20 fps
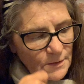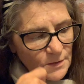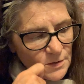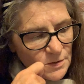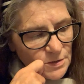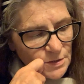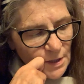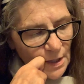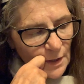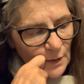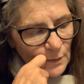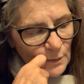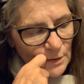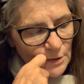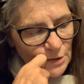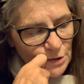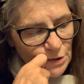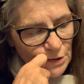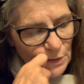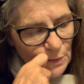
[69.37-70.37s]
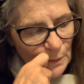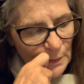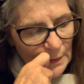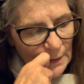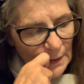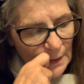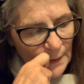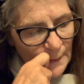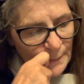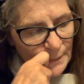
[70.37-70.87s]
to Joe as she
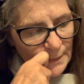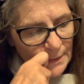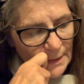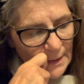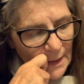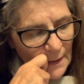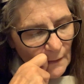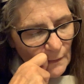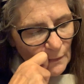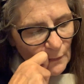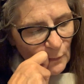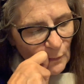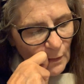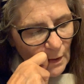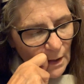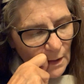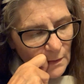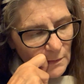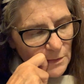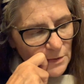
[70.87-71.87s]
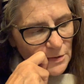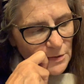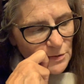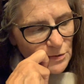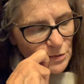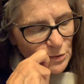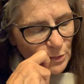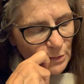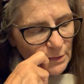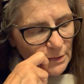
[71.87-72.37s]
went up and down the walks and
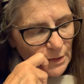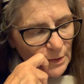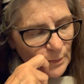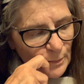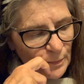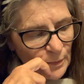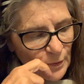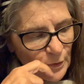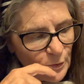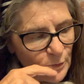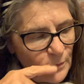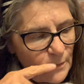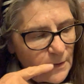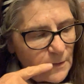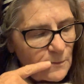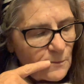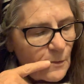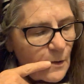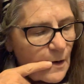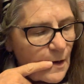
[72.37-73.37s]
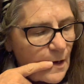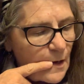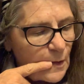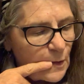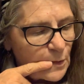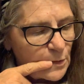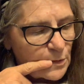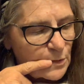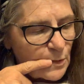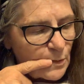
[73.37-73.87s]
joined the blooming
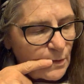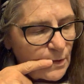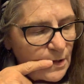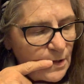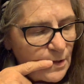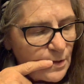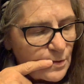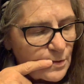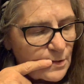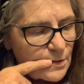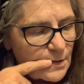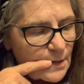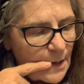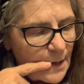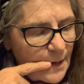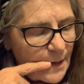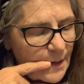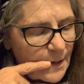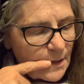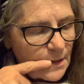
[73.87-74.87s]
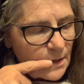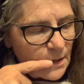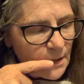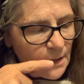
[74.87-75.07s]
walls on either side.